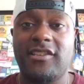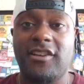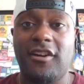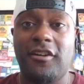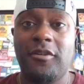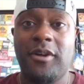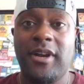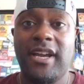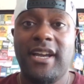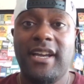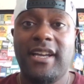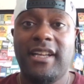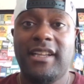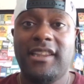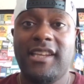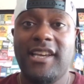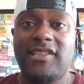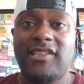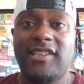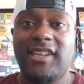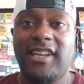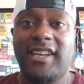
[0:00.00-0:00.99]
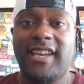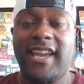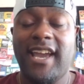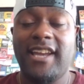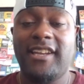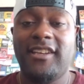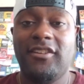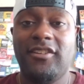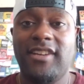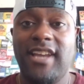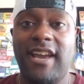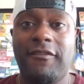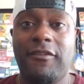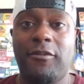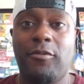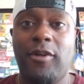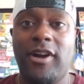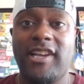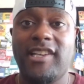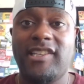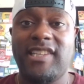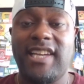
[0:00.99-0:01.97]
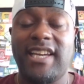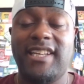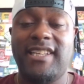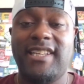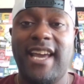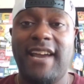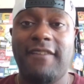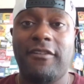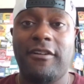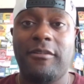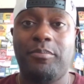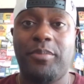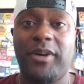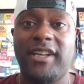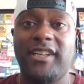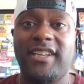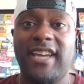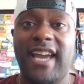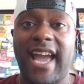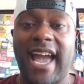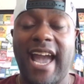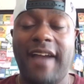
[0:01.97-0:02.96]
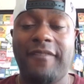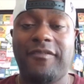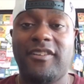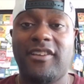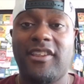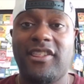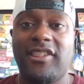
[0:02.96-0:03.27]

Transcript: So listen, again, you never want to say never, but you have to